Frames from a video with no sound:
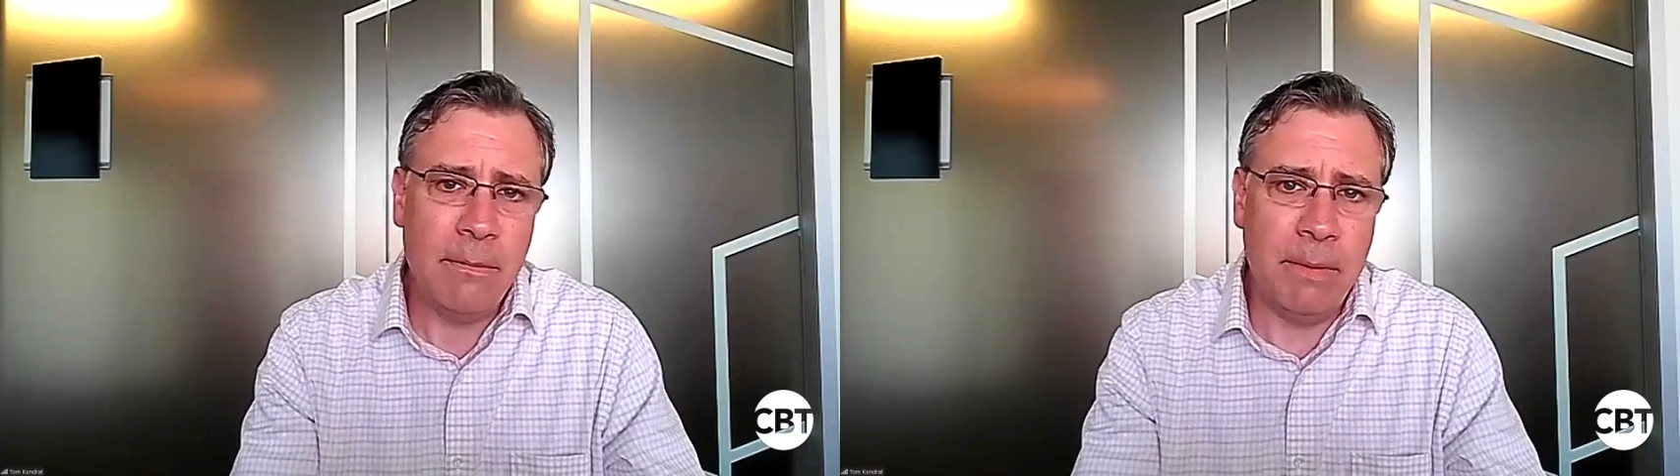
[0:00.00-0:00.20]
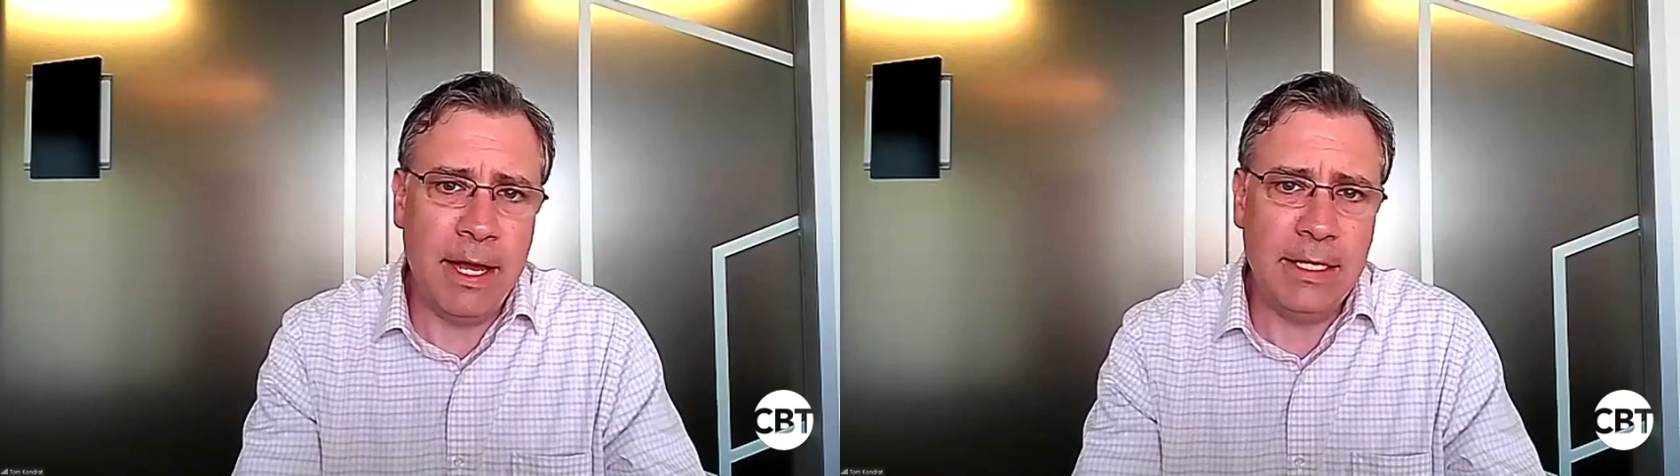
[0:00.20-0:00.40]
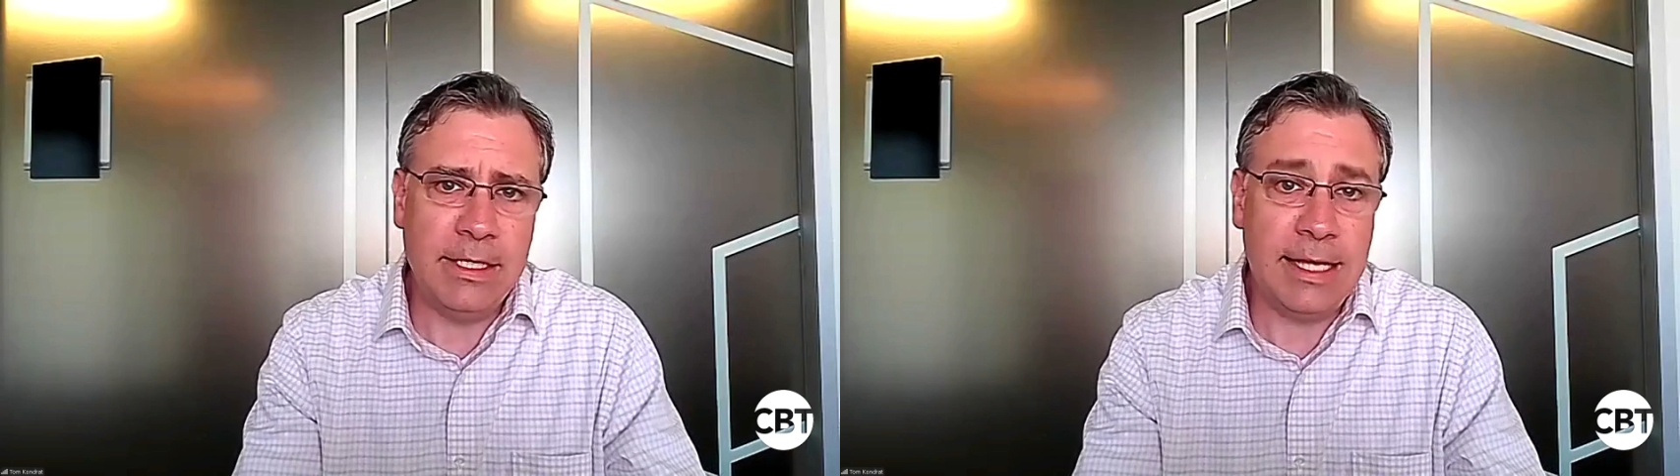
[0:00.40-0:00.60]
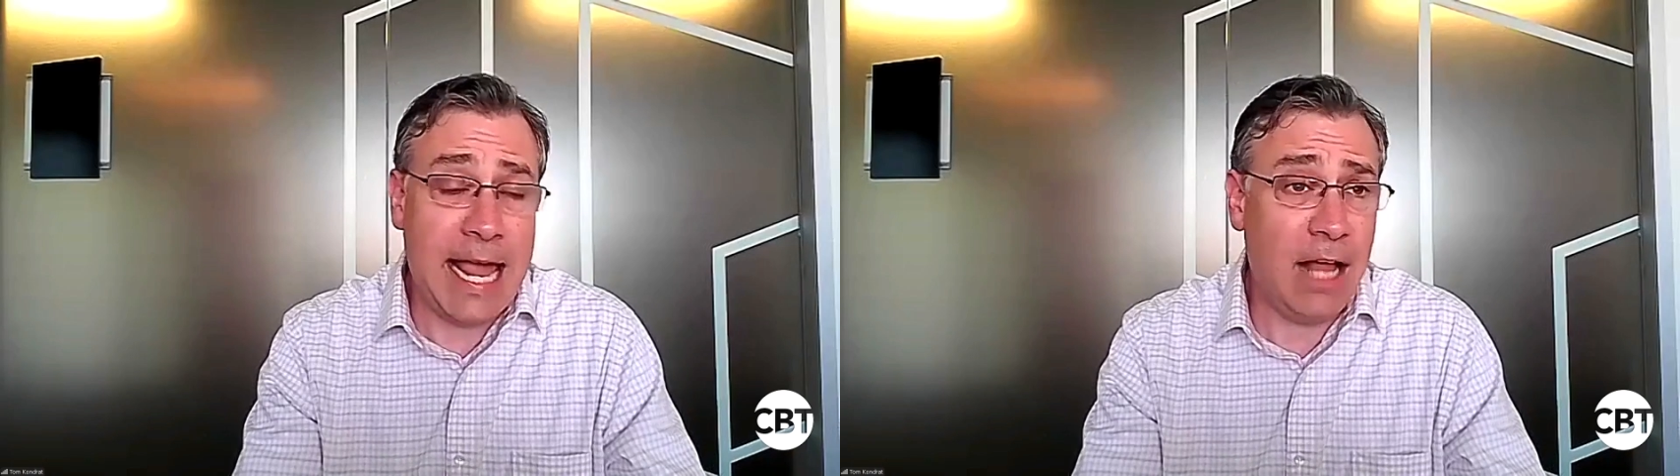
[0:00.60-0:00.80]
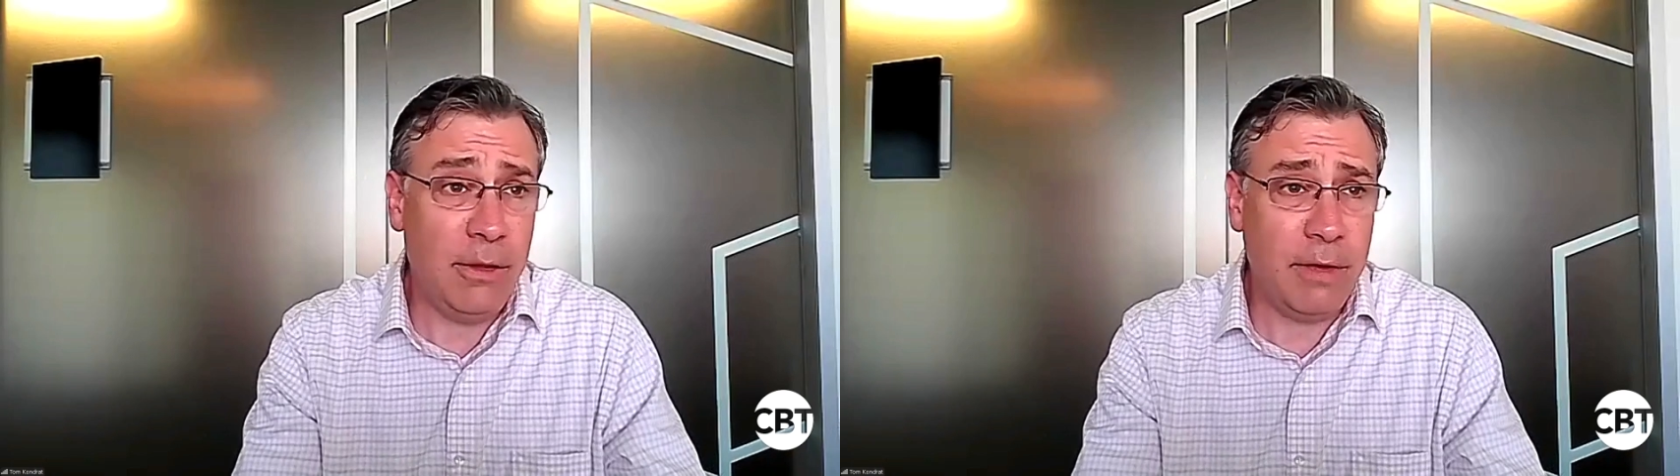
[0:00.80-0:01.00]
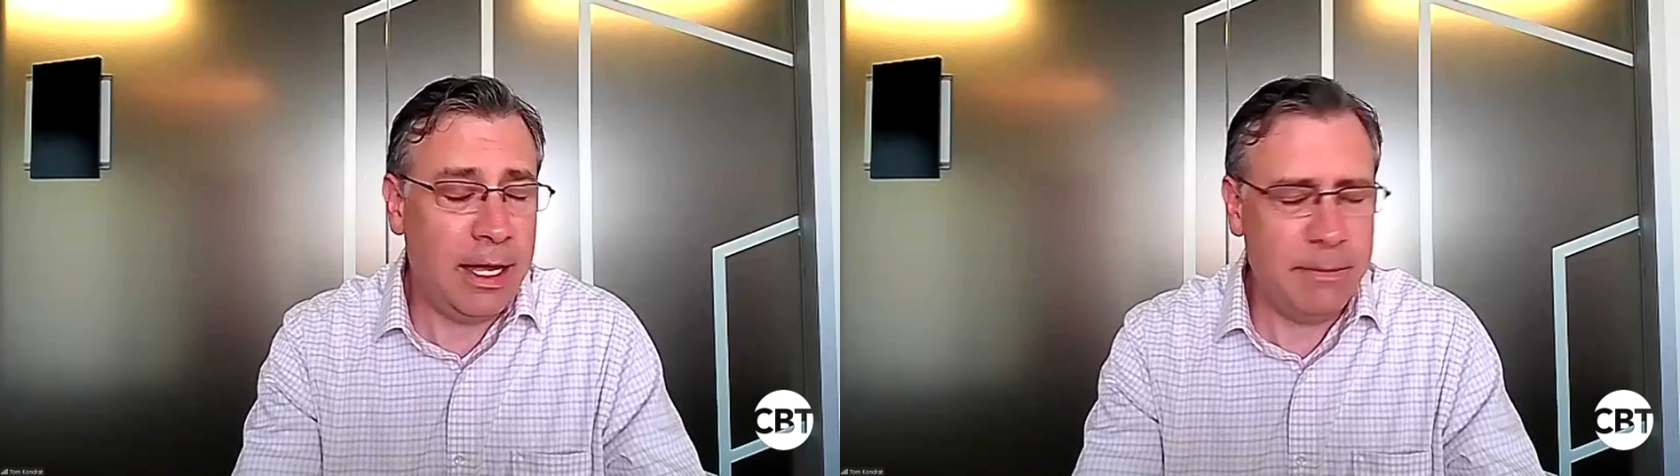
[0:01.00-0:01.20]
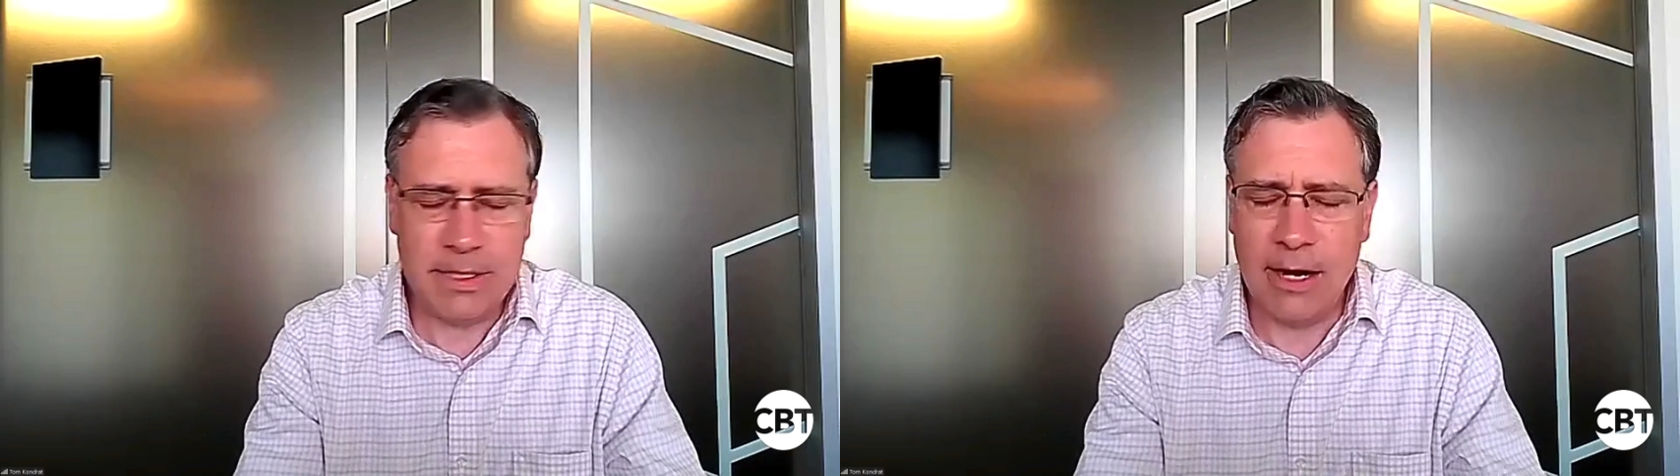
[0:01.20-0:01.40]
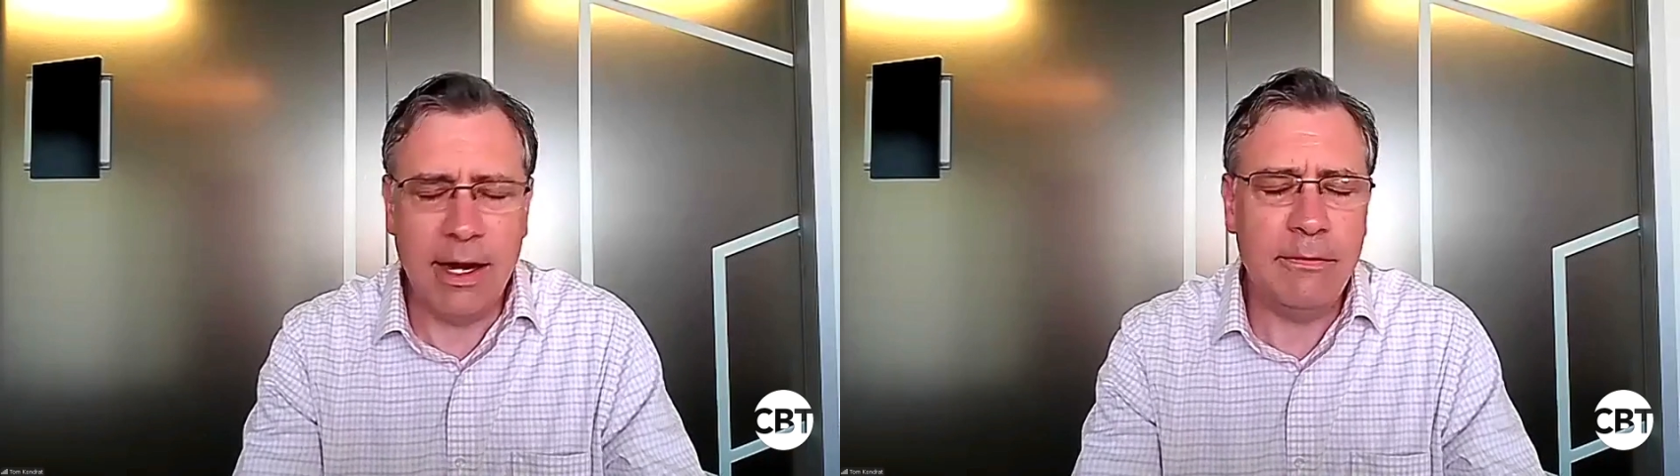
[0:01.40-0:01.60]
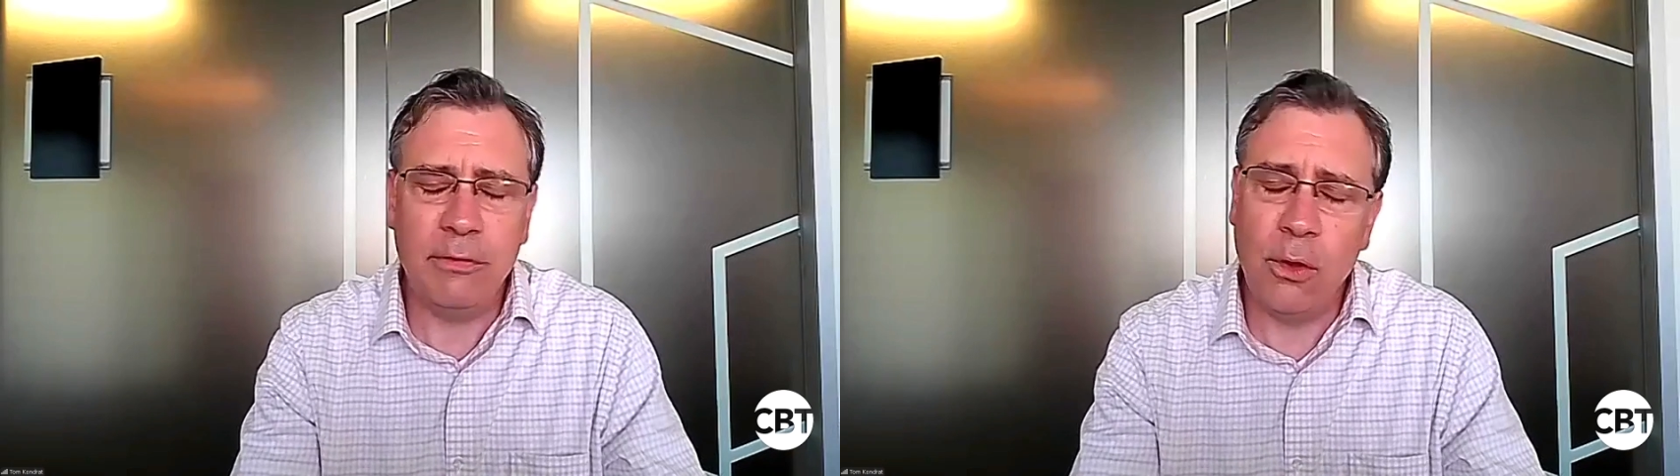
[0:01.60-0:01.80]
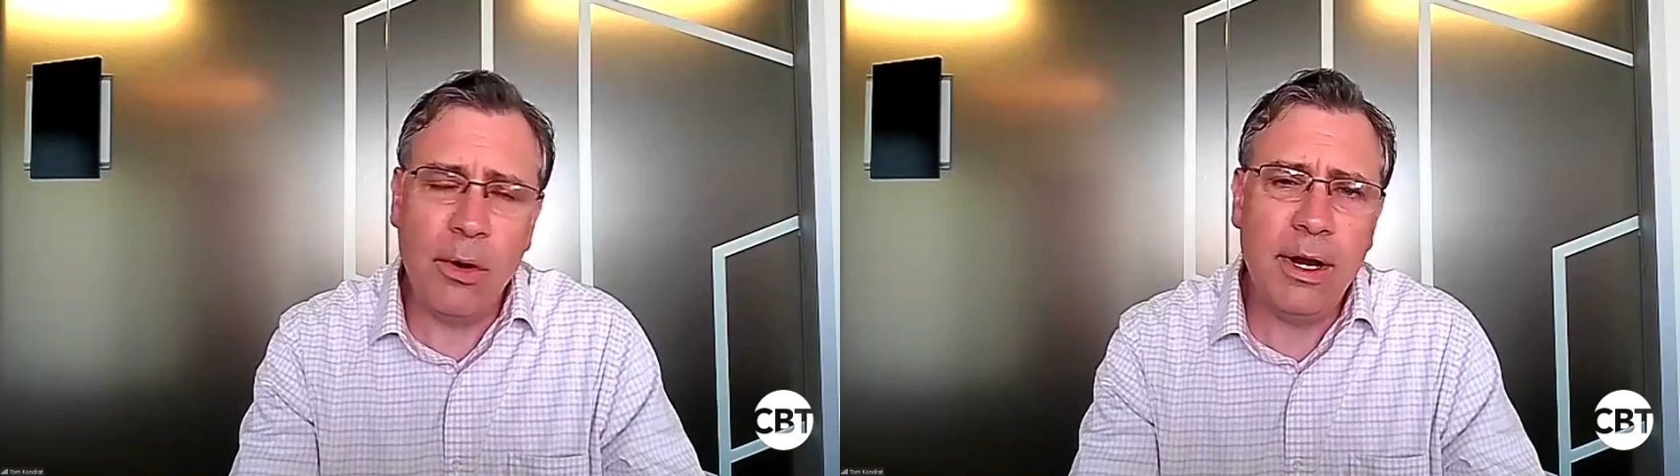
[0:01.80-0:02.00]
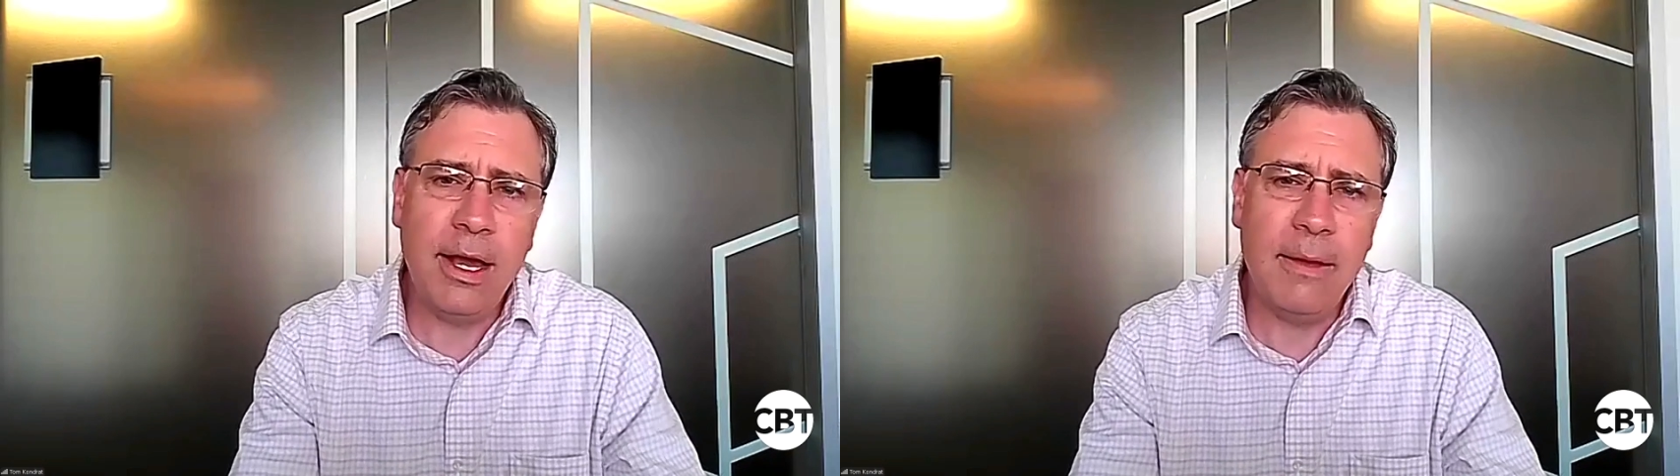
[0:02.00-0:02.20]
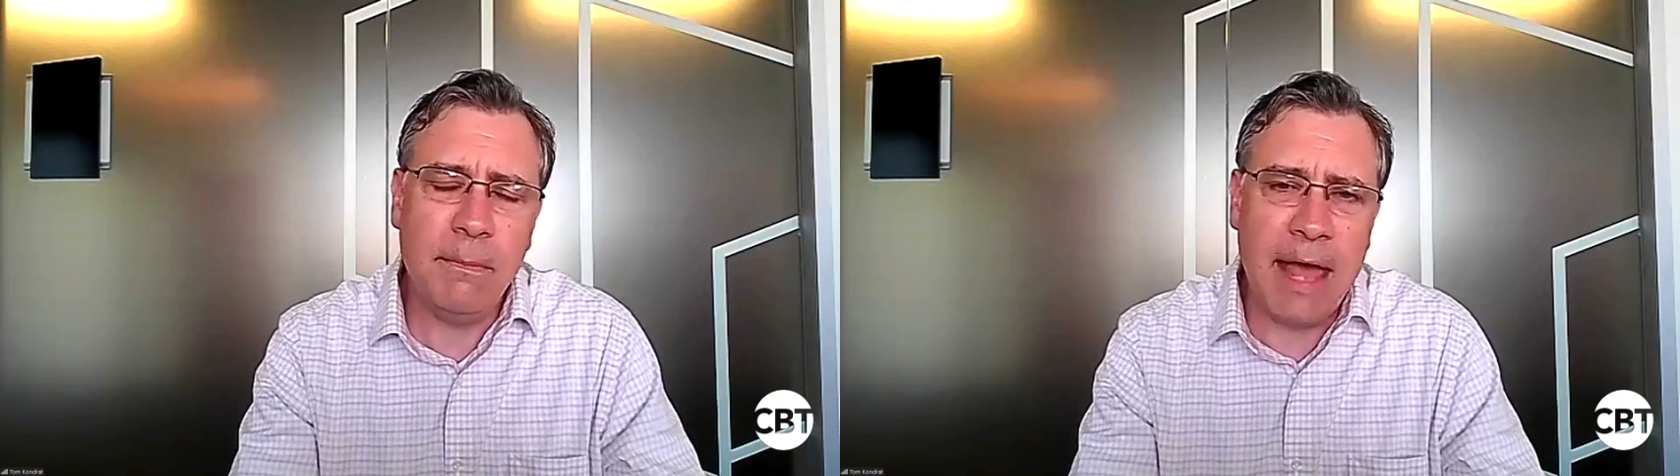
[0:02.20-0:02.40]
But Florida